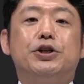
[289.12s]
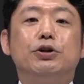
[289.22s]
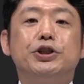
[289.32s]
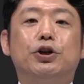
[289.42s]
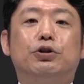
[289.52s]

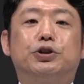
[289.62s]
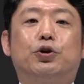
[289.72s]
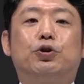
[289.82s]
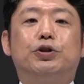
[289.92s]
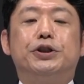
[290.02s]
let me
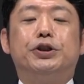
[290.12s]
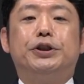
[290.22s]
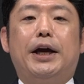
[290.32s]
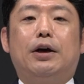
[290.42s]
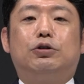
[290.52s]
explain the
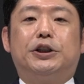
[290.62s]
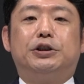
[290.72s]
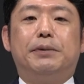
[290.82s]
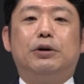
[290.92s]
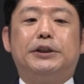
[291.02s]
status
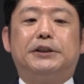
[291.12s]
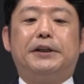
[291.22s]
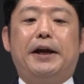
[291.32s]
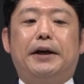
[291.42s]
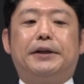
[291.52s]
of our
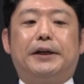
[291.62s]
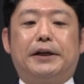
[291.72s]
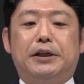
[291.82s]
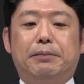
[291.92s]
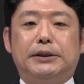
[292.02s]
existing
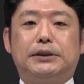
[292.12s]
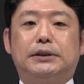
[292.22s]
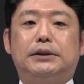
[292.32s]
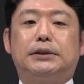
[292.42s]
businesses.